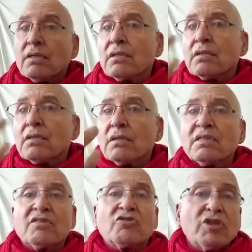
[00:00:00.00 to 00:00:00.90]

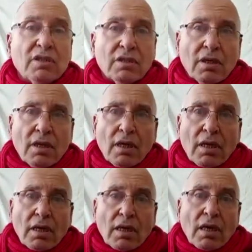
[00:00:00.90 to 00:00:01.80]
this tree
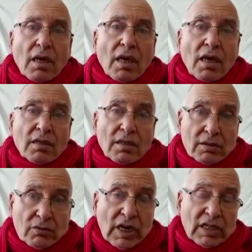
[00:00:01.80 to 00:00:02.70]

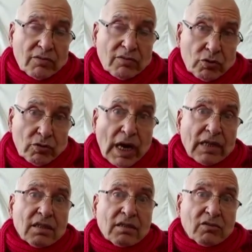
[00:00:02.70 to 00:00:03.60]
is relative to
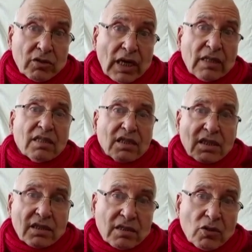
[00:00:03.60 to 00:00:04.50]
other thing
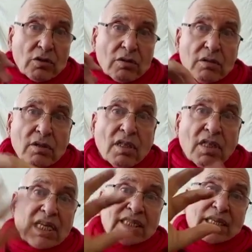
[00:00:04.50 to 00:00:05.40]
is not
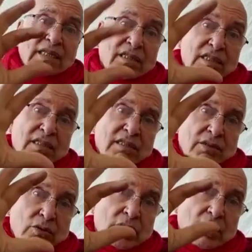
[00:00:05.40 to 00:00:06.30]
that size, that size.
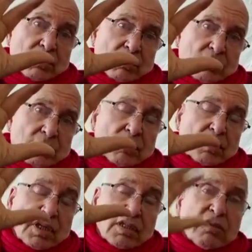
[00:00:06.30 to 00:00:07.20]
Okay, say,
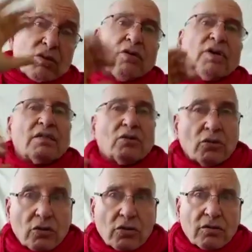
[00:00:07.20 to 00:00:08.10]
okay, yes, you are right or
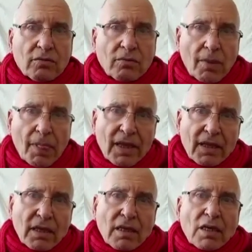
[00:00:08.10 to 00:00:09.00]
not.
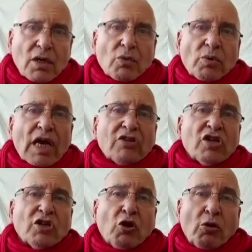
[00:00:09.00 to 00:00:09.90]
We
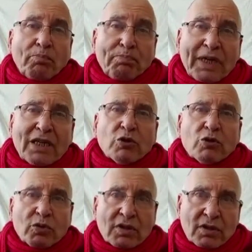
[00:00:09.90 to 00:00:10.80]
actually compare
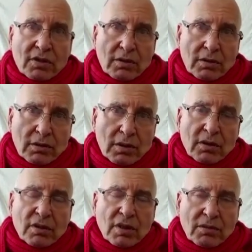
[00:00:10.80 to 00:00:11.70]
what we see in
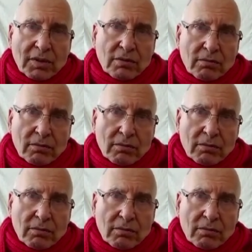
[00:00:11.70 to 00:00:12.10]
the same time.